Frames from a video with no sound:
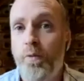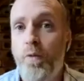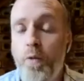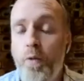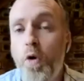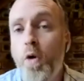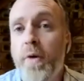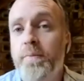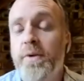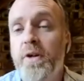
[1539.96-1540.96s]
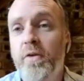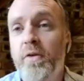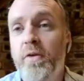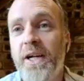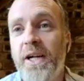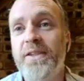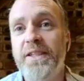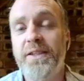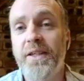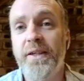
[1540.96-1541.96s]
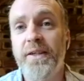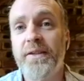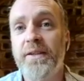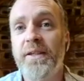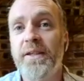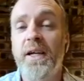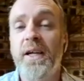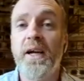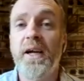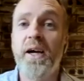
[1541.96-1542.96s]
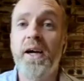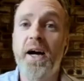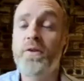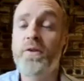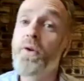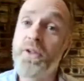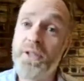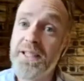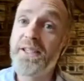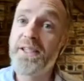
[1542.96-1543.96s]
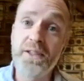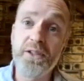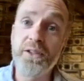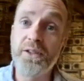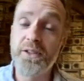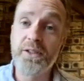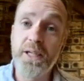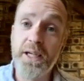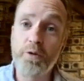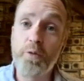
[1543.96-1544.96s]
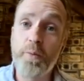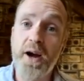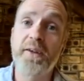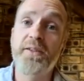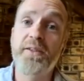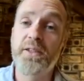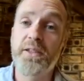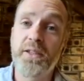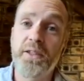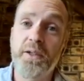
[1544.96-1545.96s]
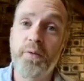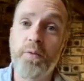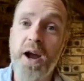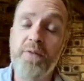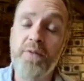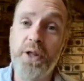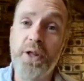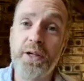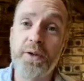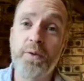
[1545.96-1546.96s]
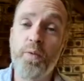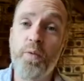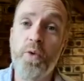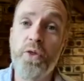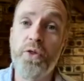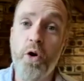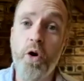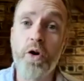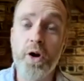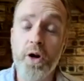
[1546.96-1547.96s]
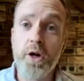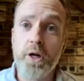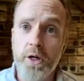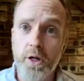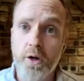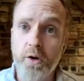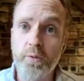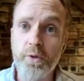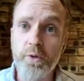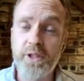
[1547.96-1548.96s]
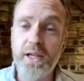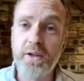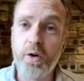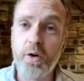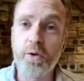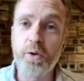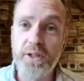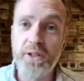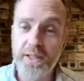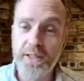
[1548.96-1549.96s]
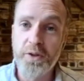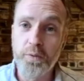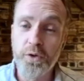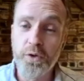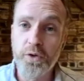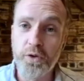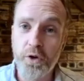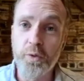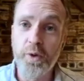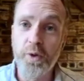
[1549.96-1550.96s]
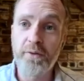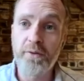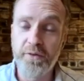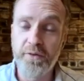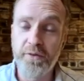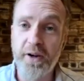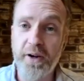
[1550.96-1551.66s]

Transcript: what might be our reality inside. And you'll notice that it changes. It will pass. Whatever thing we thought was taking our whole attention was so strong we have to fight,